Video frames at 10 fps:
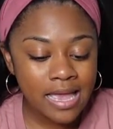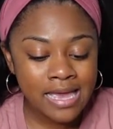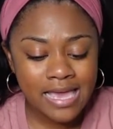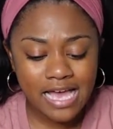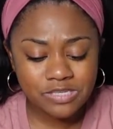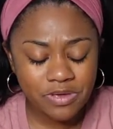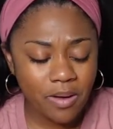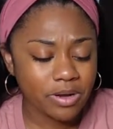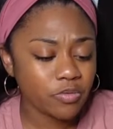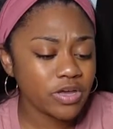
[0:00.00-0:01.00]
He asked me
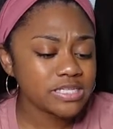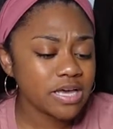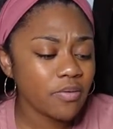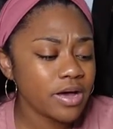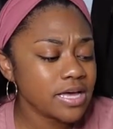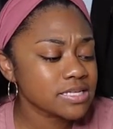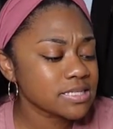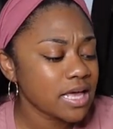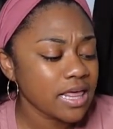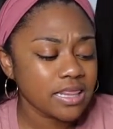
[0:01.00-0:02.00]
how many weeks I was.
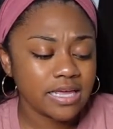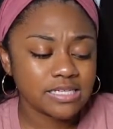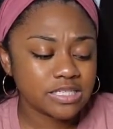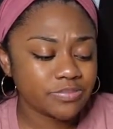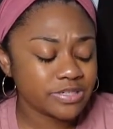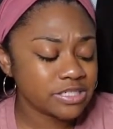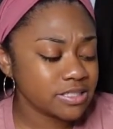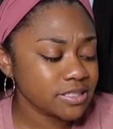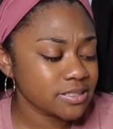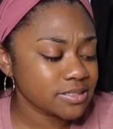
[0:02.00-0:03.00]
They did the
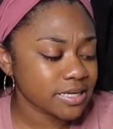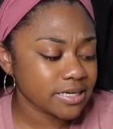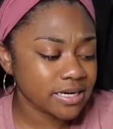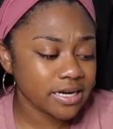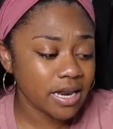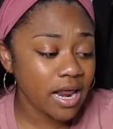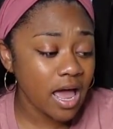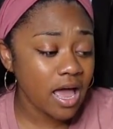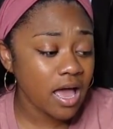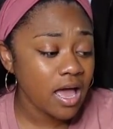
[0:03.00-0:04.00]
machine,
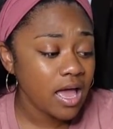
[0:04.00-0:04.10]
da-da-da-da-da.